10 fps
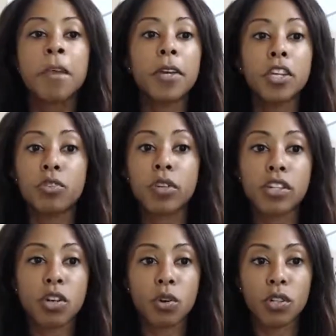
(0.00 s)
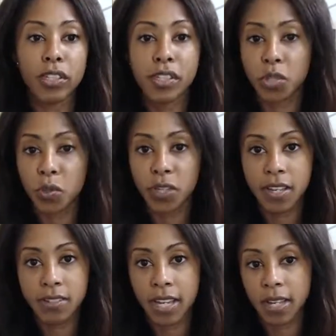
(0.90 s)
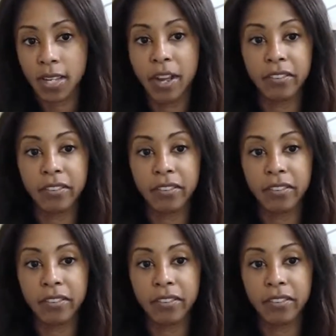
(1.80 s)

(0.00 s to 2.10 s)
but you can totally do these anyway.